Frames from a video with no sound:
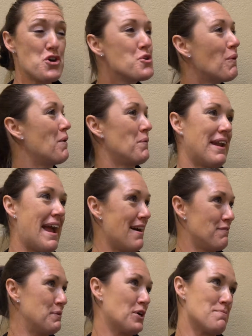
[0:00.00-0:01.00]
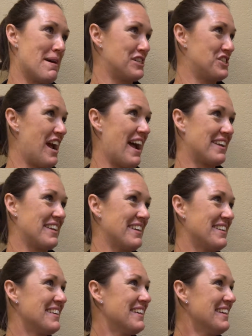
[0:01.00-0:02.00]
who I want to have put on my
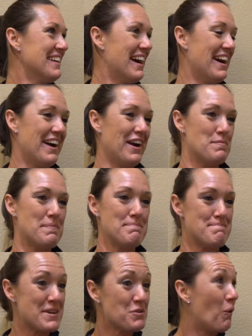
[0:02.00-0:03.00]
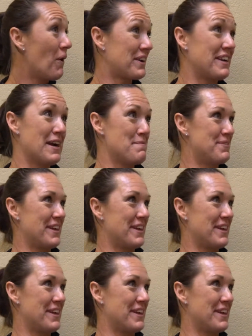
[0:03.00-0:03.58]
jacket, um, me walking up